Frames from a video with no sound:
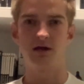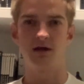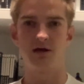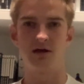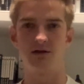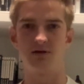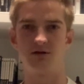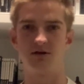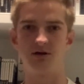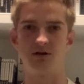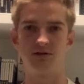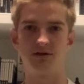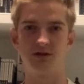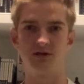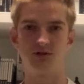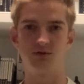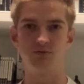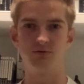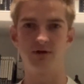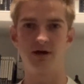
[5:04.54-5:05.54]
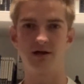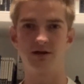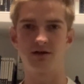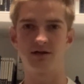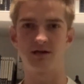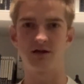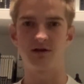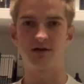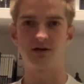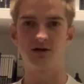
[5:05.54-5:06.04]
and they do that
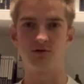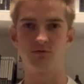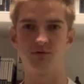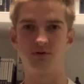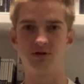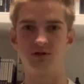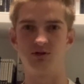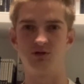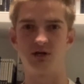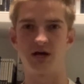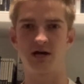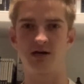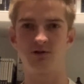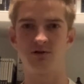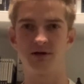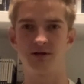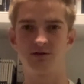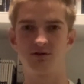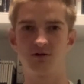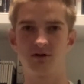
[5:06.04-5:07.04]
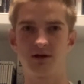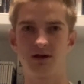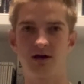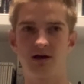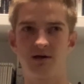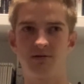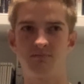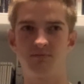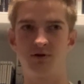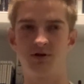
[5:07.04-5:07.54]
again here with the jack-o'-lantern
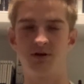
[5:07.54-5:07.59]
guy, but